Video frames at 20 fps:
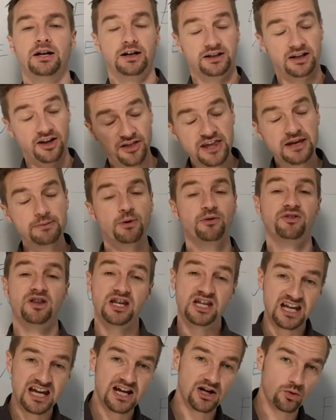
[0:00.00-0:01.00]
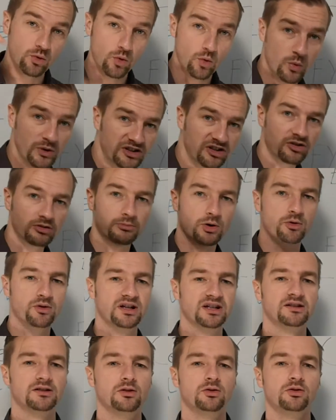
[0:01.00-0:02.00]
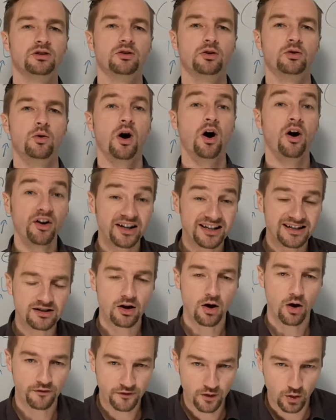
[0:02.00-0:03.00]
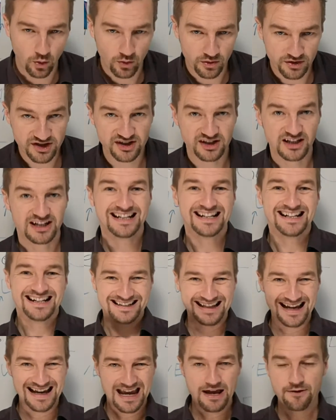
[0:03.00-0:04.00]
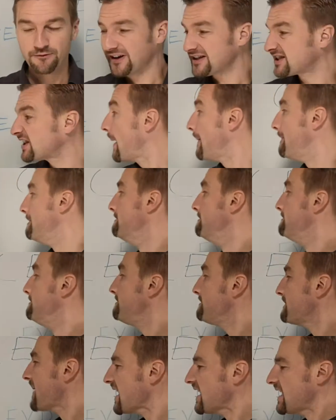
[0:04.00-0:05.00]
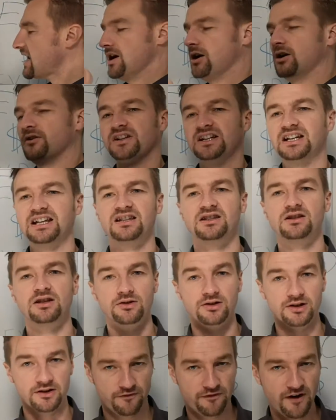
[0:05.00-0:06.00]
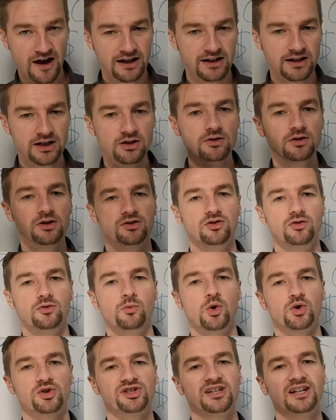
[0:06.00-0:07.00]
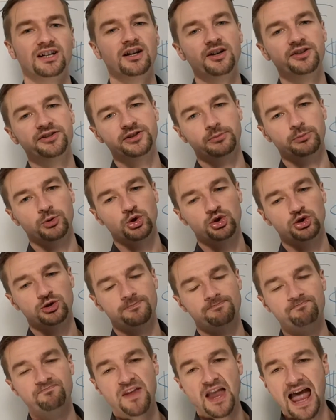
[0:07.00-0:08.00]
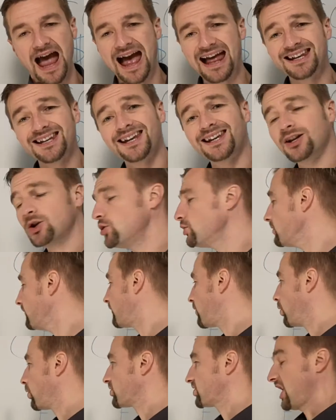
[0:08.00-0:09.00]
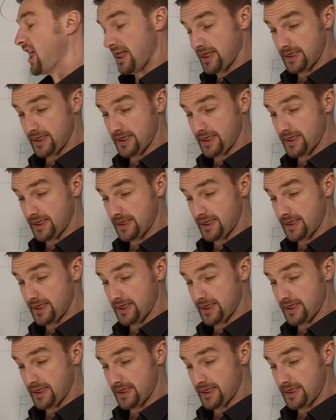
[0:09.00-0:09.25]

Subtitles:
the theme of the year with the Tomorrowland logo on it, of course. They invest many of it into the value towards their customers. And they could, of course,